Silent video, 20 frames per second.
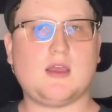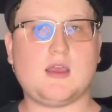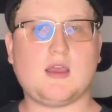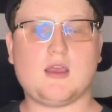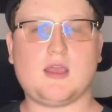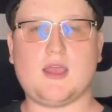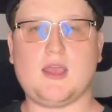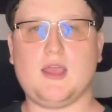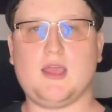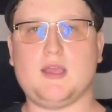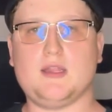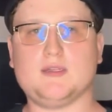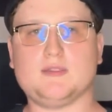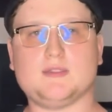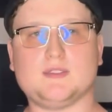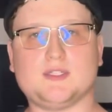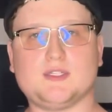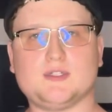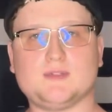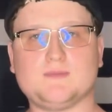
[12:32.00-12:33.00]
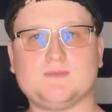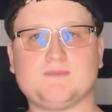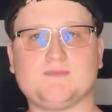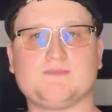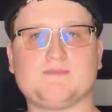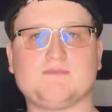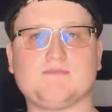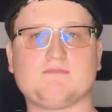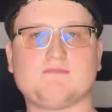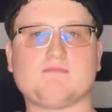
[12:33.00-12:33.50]
And
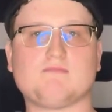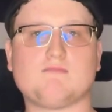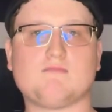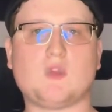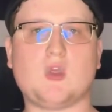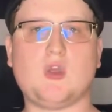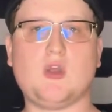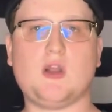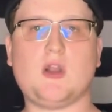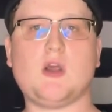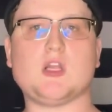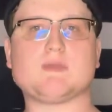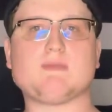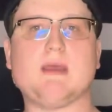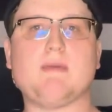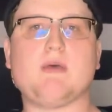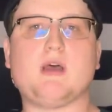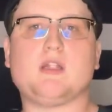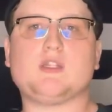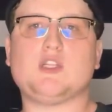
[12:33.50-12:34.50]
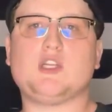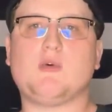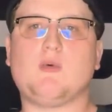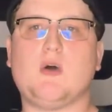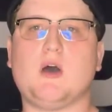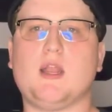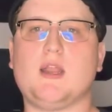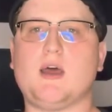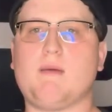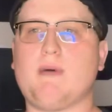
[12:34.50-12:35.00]
who knows, maybe I'll do
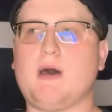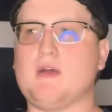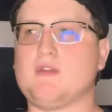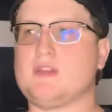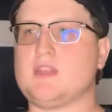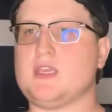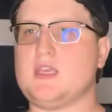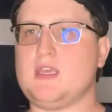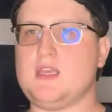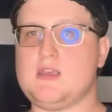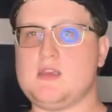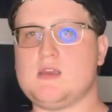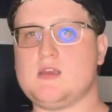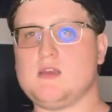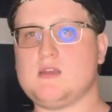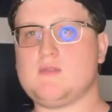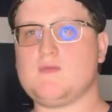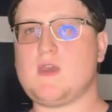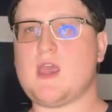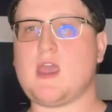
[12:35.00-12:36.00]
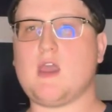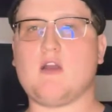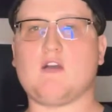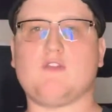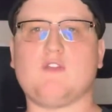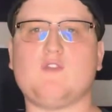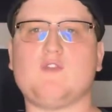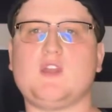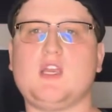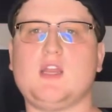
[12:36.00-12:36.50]
one about the
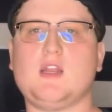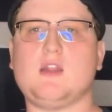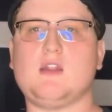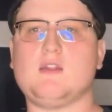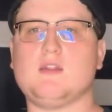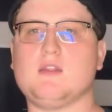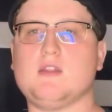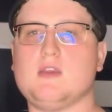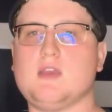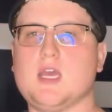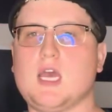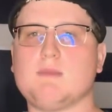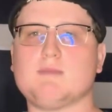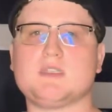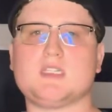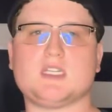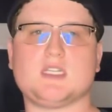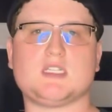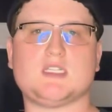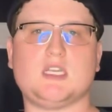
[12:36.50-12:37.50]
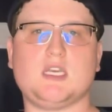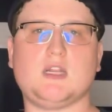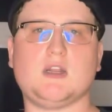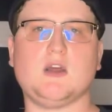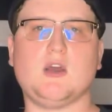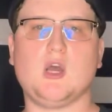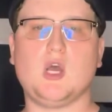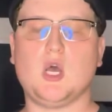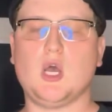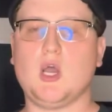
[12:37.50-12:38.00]
AR-15 and the M16.
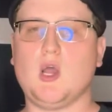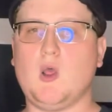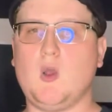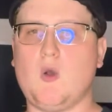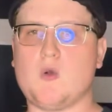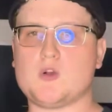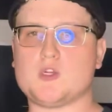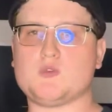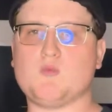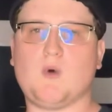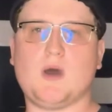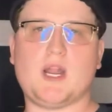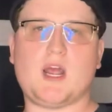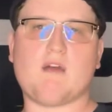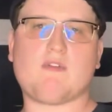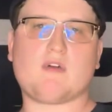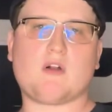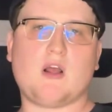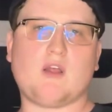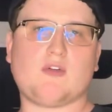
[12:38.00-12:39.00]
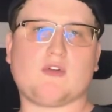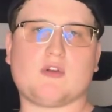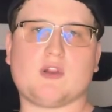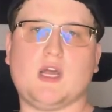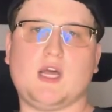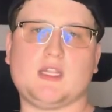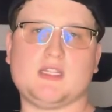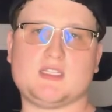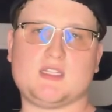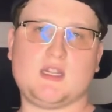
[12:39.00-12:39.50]
Or just whatever other
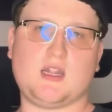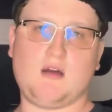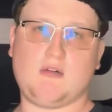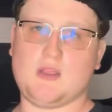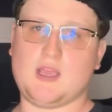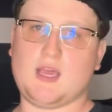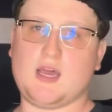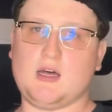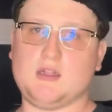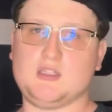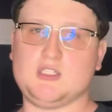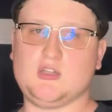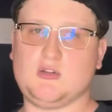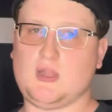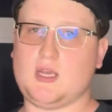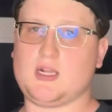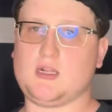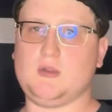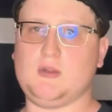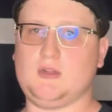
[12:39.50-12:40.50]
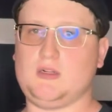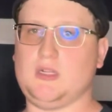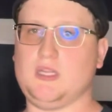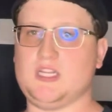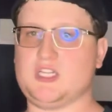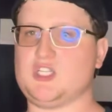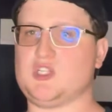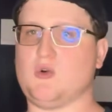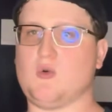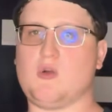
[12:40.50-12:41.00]
guns that I'll get. I'll do like a little
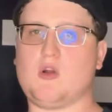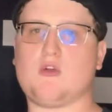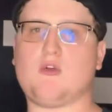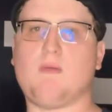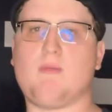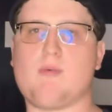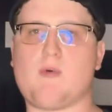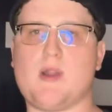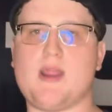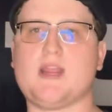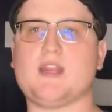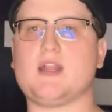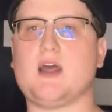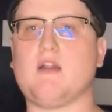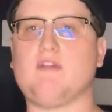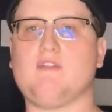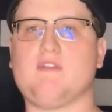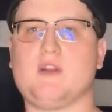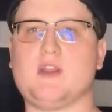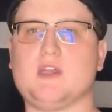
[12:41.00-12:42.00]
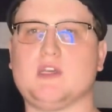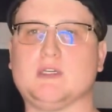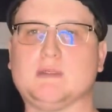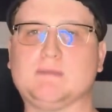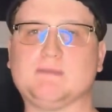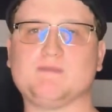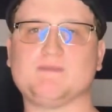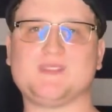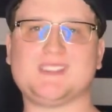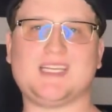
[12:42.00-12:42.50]
historical breakdown video.
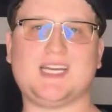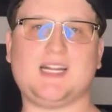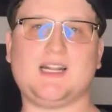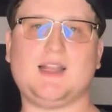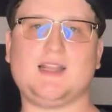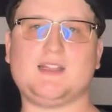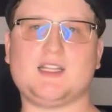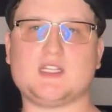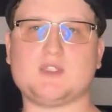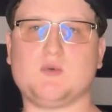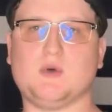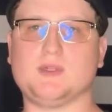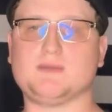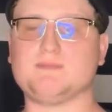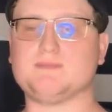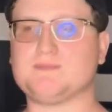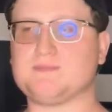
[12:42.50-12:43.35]
Kind of like this one.